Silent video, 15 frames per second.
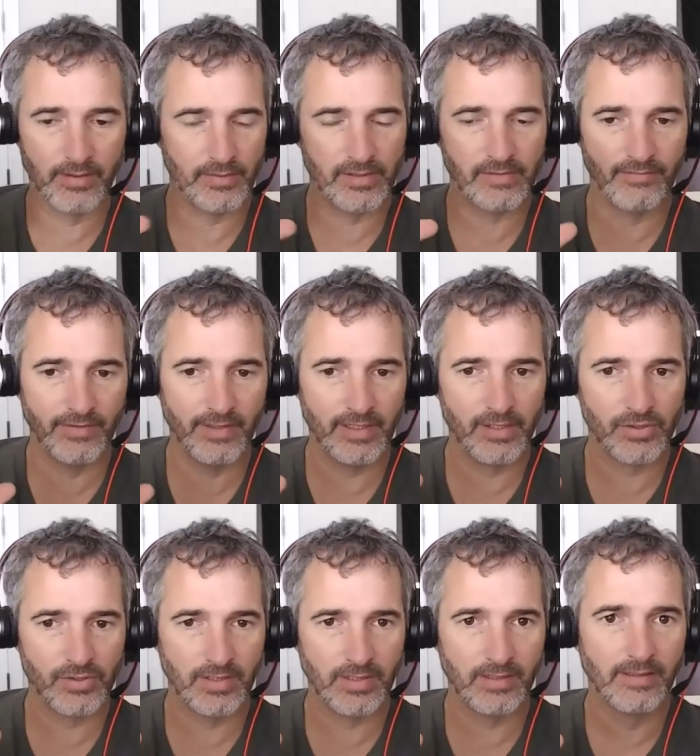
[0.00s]
It was very
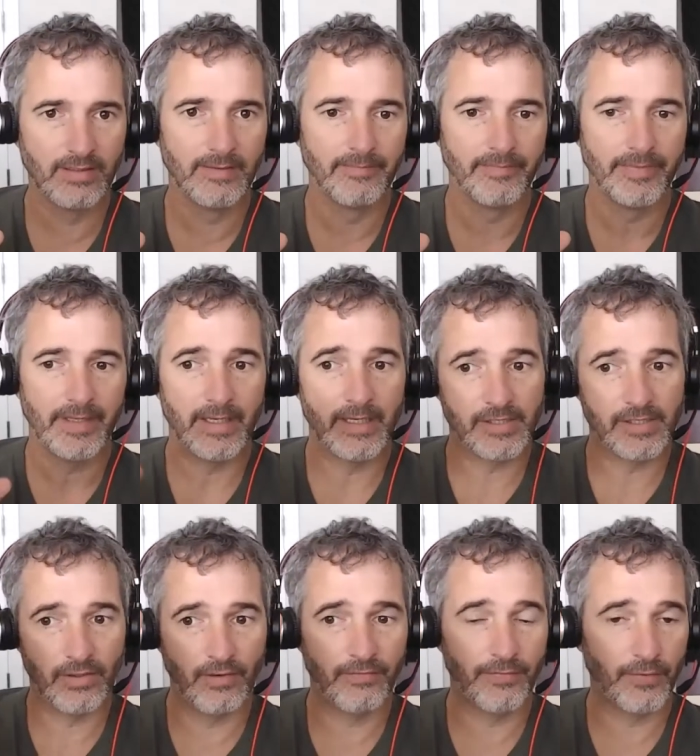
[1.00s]
interesting. And
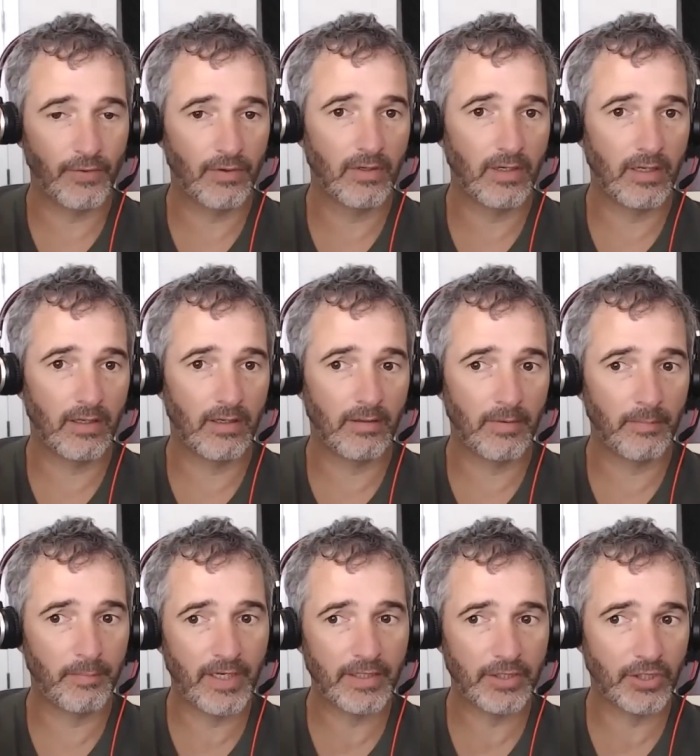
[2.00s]
so for um, a
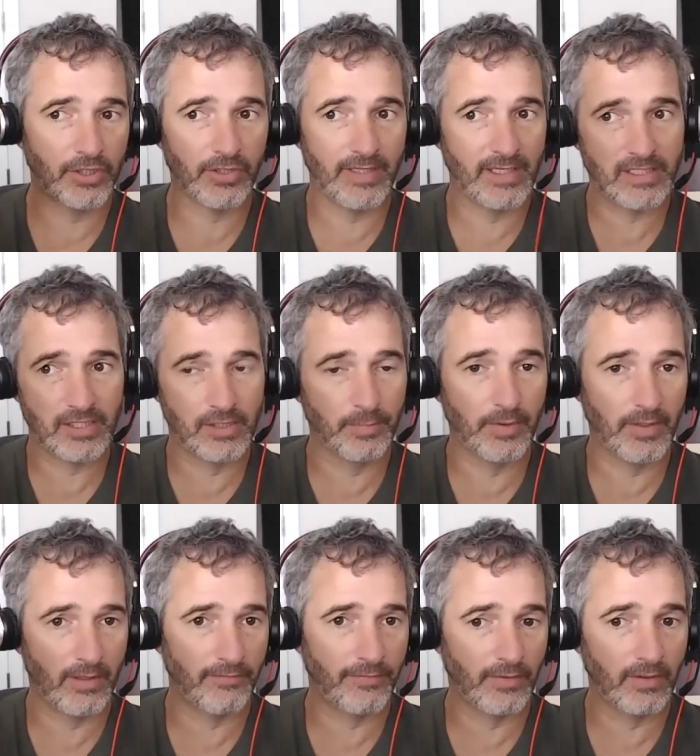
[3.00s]
practitioner, that's super
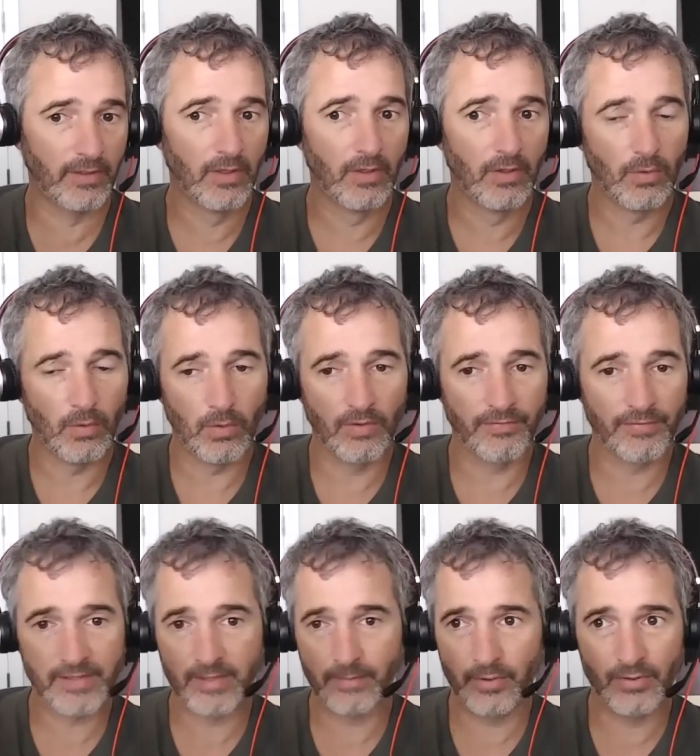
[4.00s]
helpful, or for
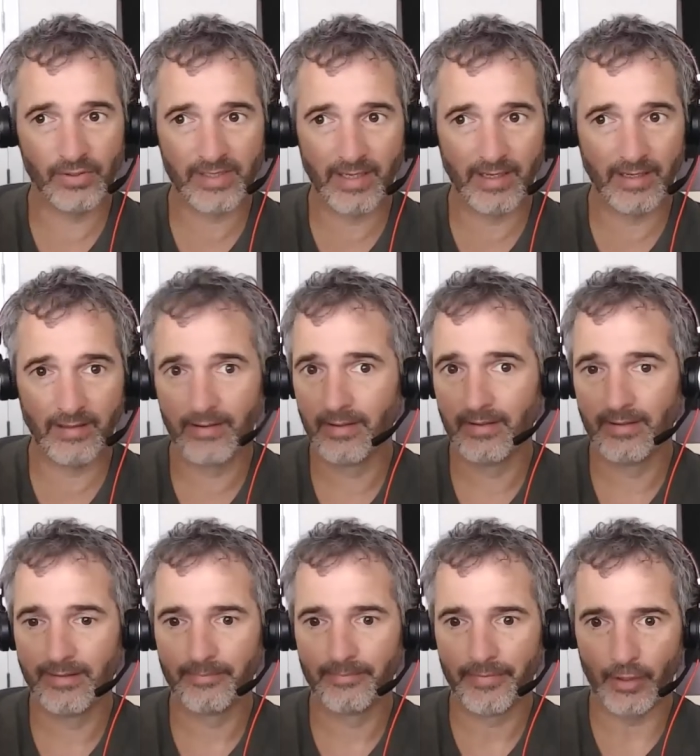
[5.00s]
someone who's got
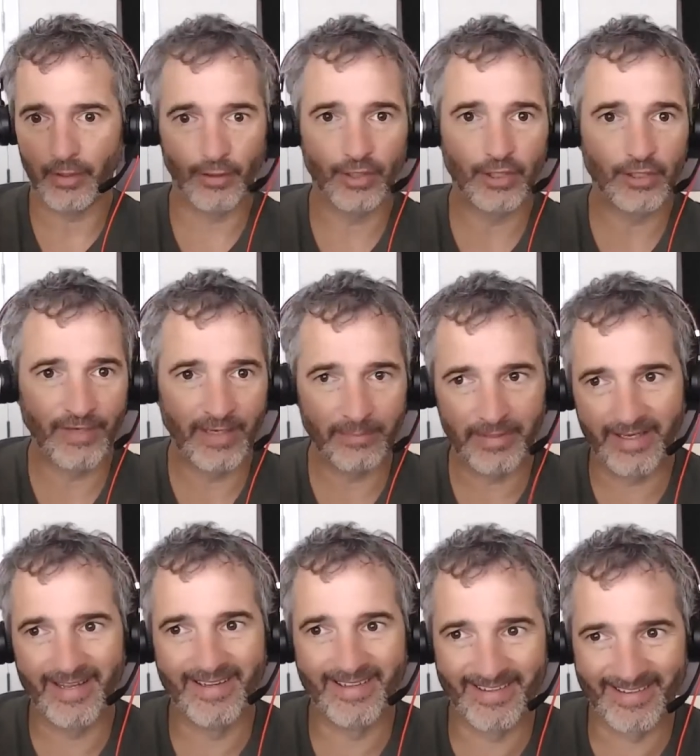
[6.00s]
a large
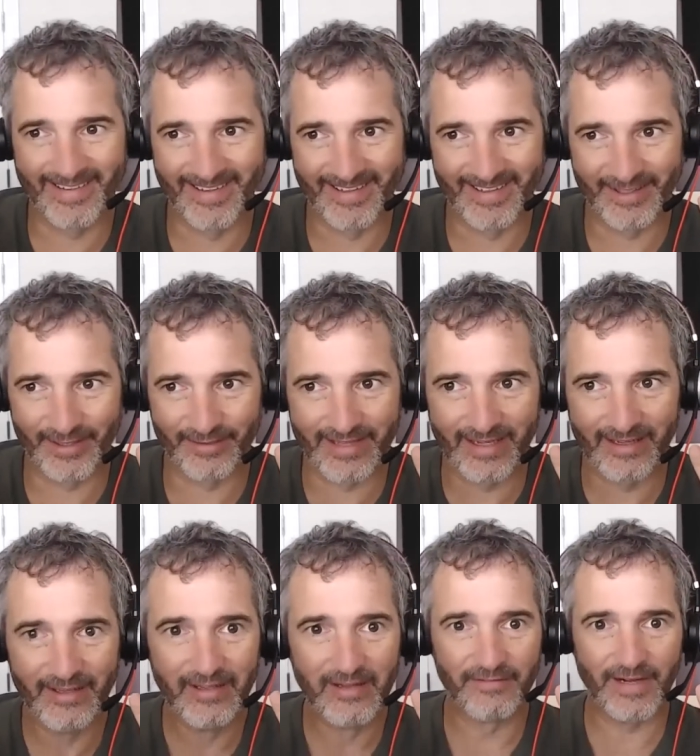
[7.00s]
family, you've
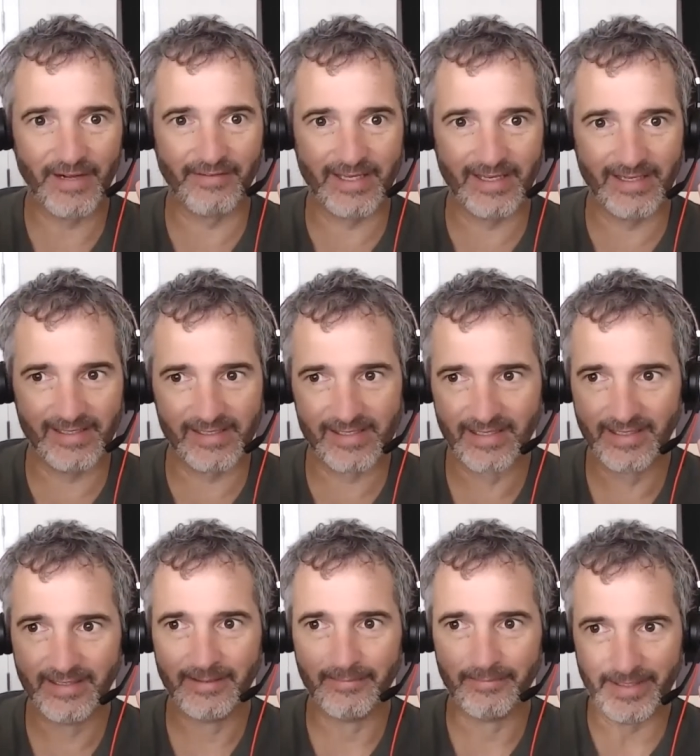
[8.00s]
got five kids,
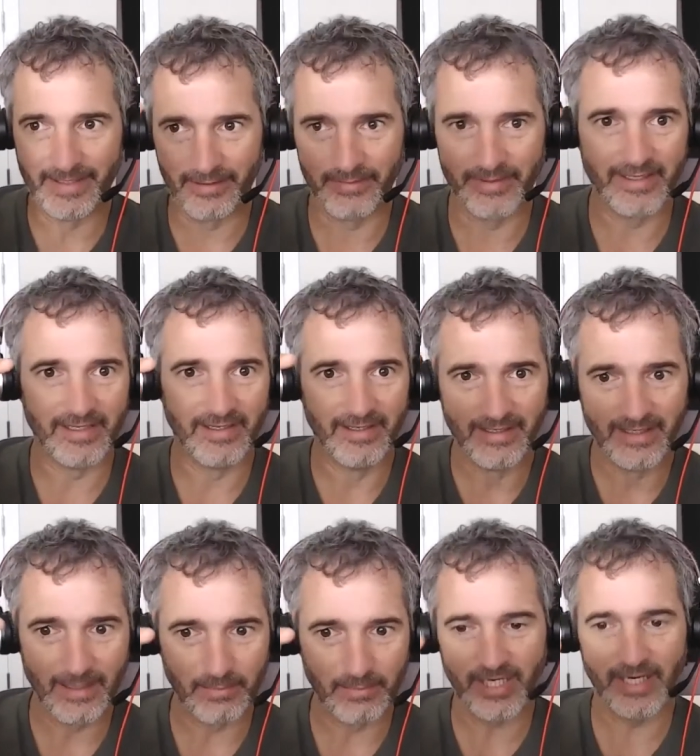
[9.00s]
and you want to
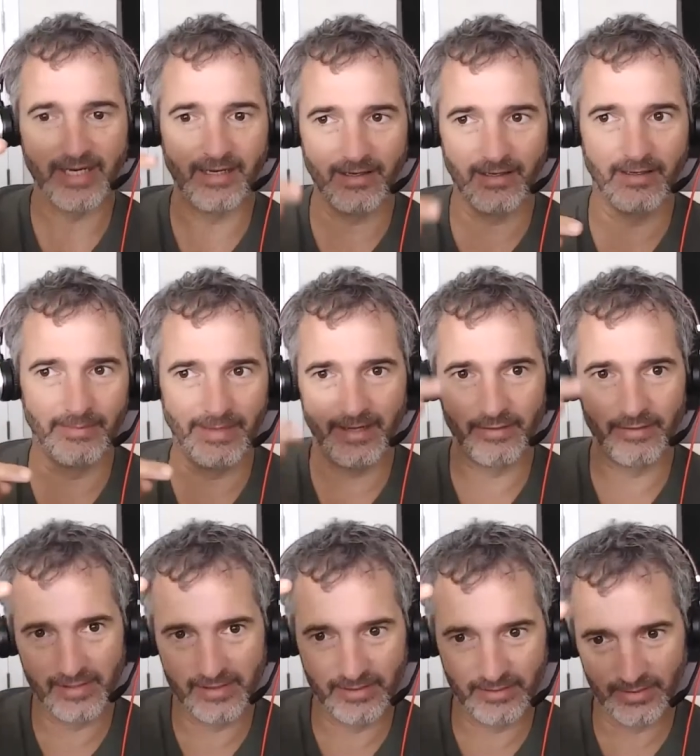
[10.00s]
keep checking on them. How are
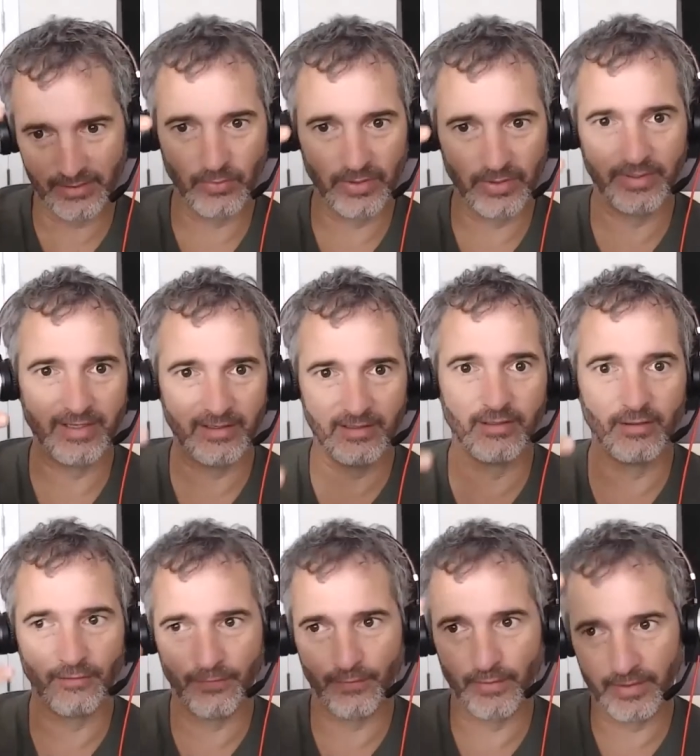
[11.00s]
you doing? What do we need to
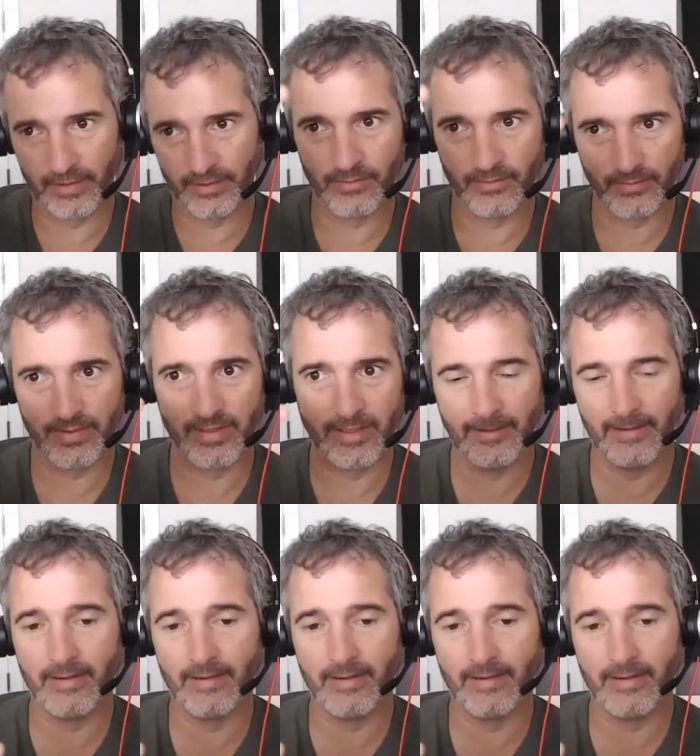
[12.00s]
do for you, right?